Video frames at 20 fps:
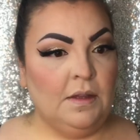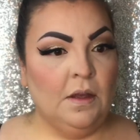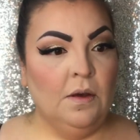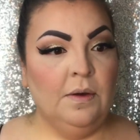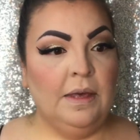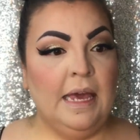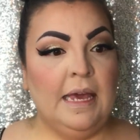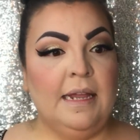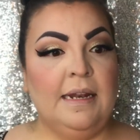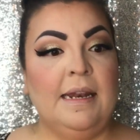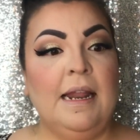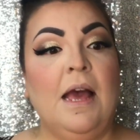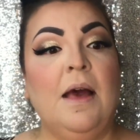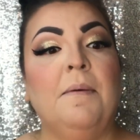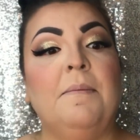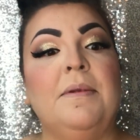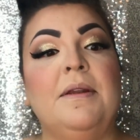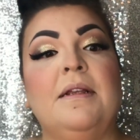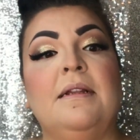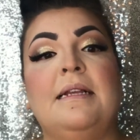Okay, now
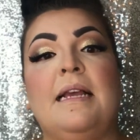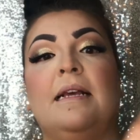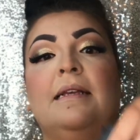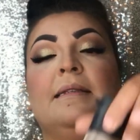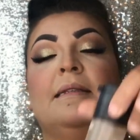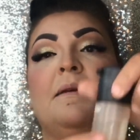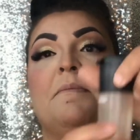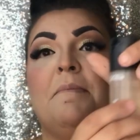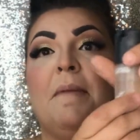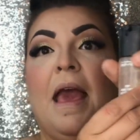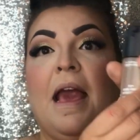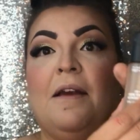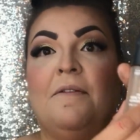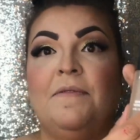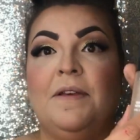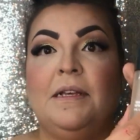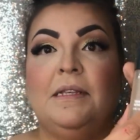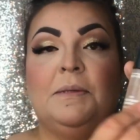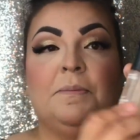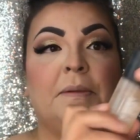I'm going to take some MAC
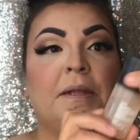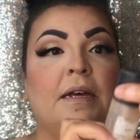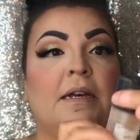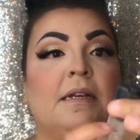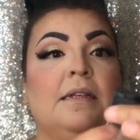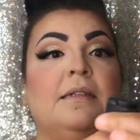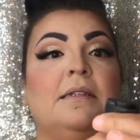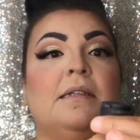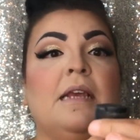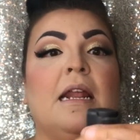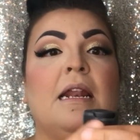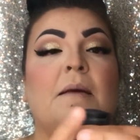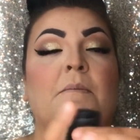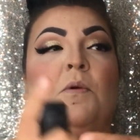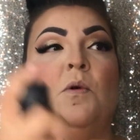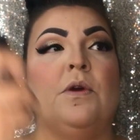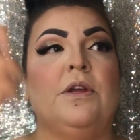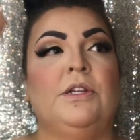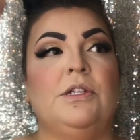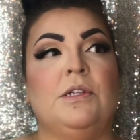Fix Plus and
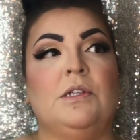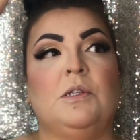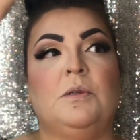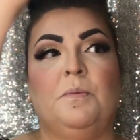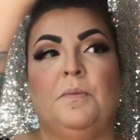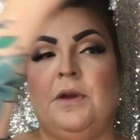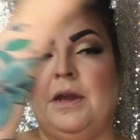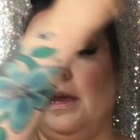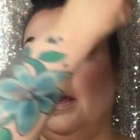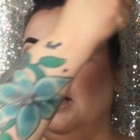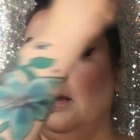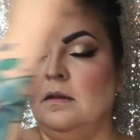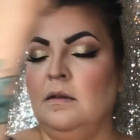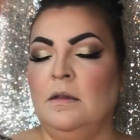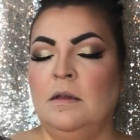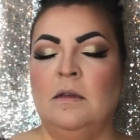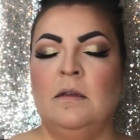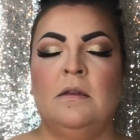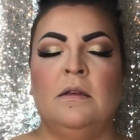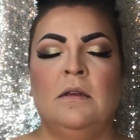I'm going to spray
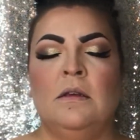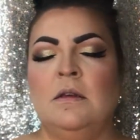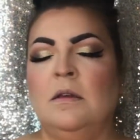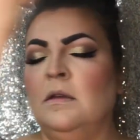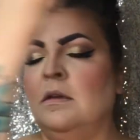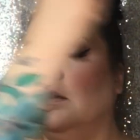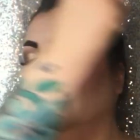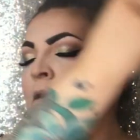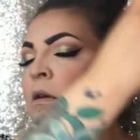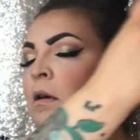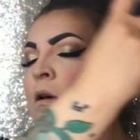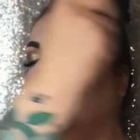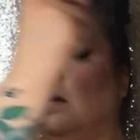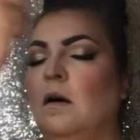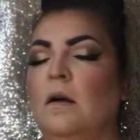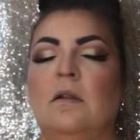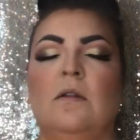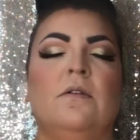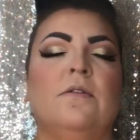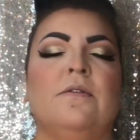
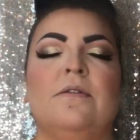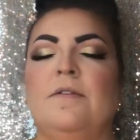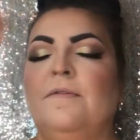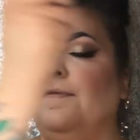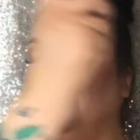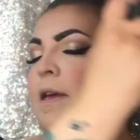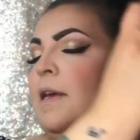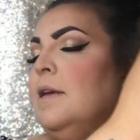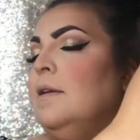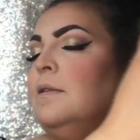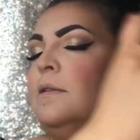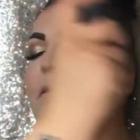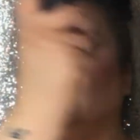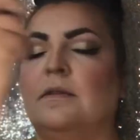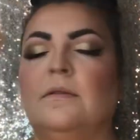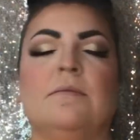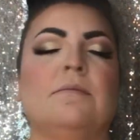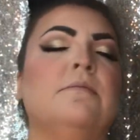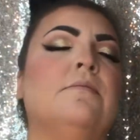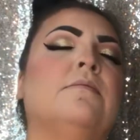all over the
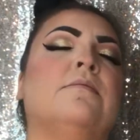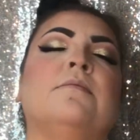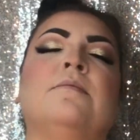face.